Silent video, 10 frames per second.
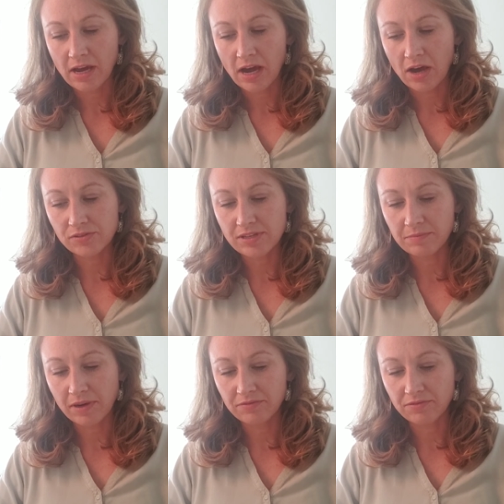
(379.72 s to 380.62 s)
I'll see
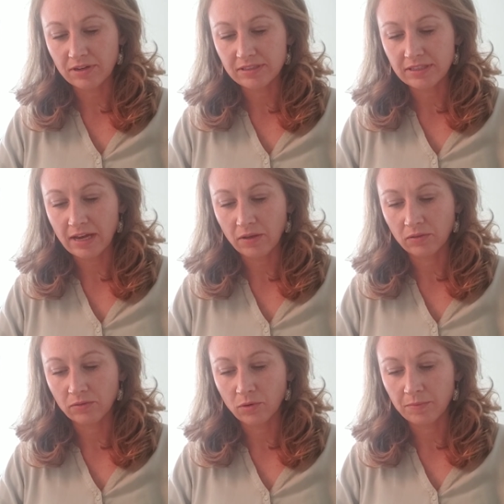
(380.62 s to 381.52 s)
my friend in
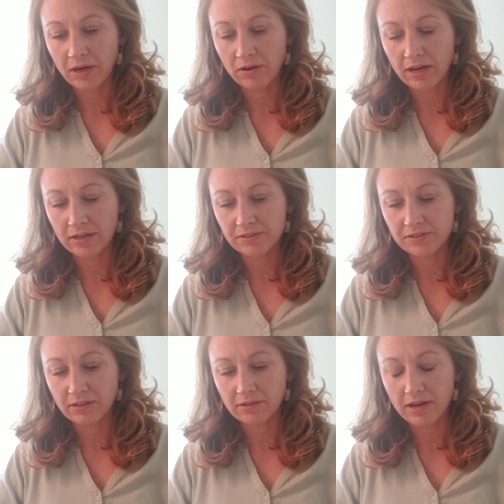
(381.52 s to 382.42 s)
hell or paradise
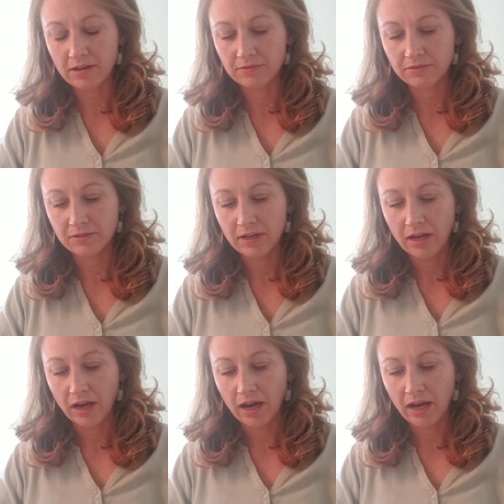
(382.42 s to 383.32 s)
alive.
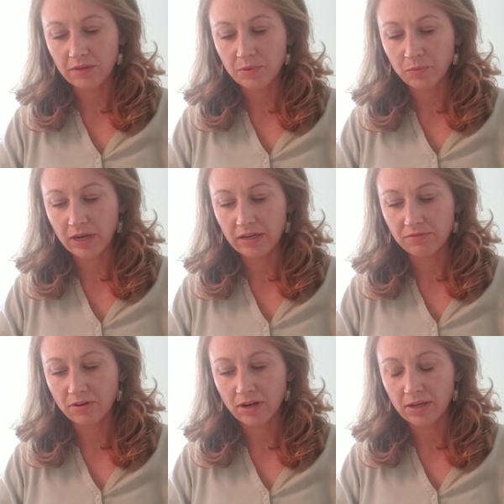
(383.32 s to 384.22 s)
I have been waiting
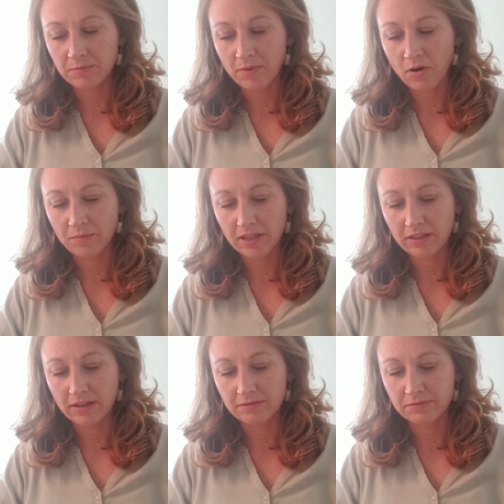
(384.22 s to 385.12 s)
for him all my
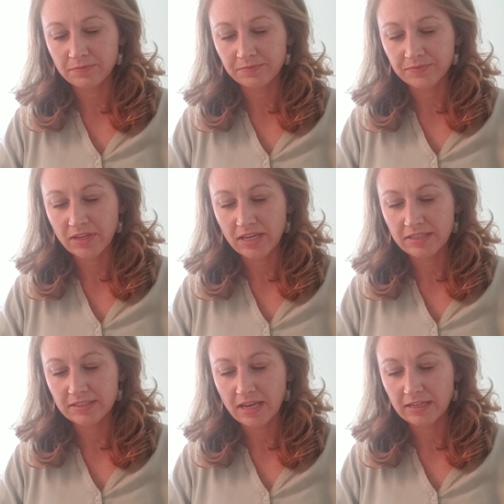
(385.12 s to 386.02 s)
life. He
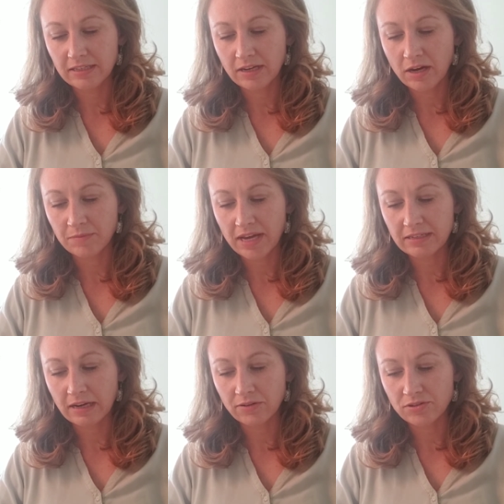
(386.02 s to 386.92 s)
said he'd come at
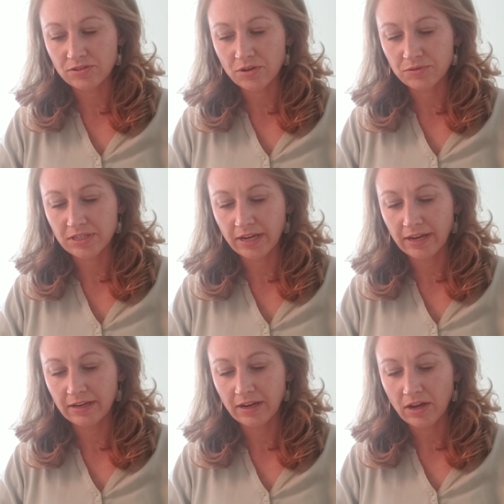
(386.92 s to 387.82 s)
nine or so
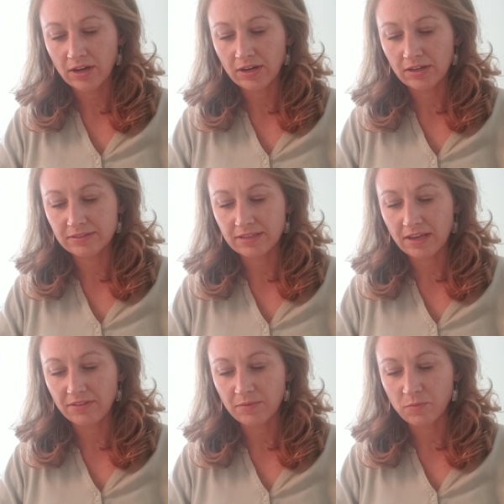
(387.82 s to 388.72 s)
today. God
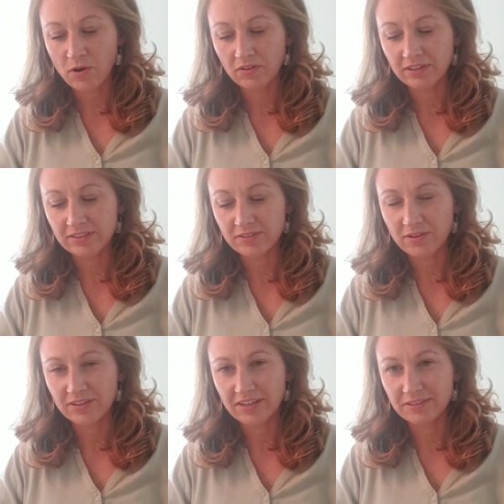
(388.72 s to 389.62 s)
save him while he's
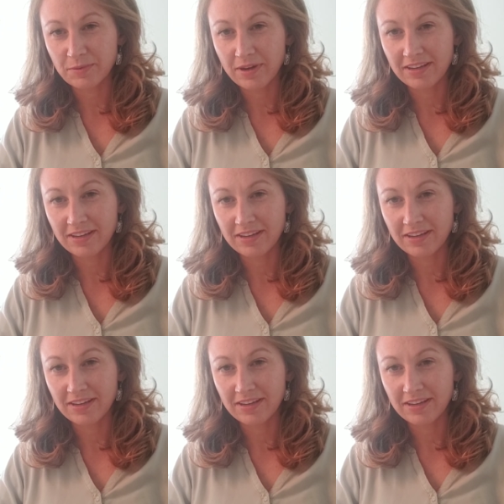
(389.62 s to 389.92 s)
on his way.